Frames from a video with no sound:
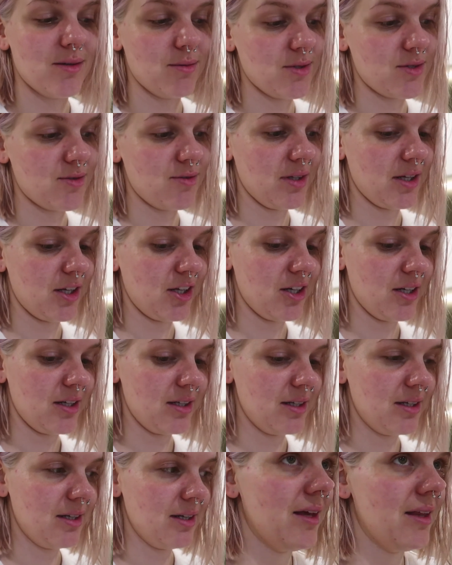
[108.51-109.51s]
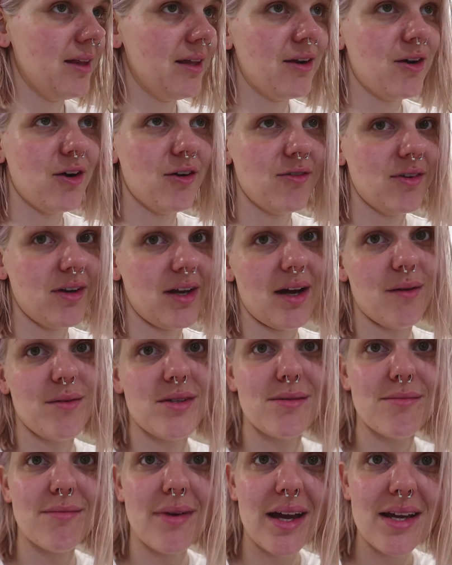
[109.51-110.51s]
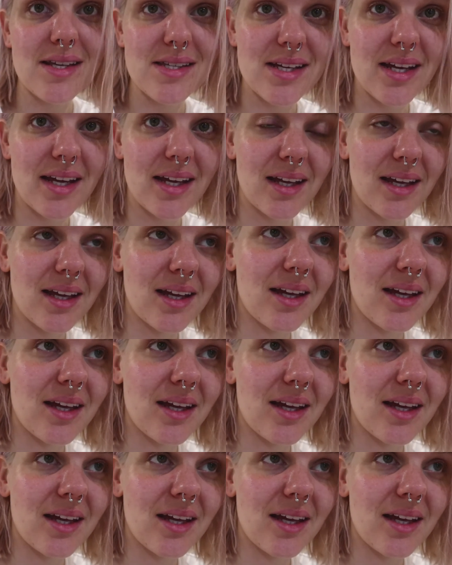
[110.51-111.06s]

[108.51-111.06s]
It was really good. And then overnight was amazing.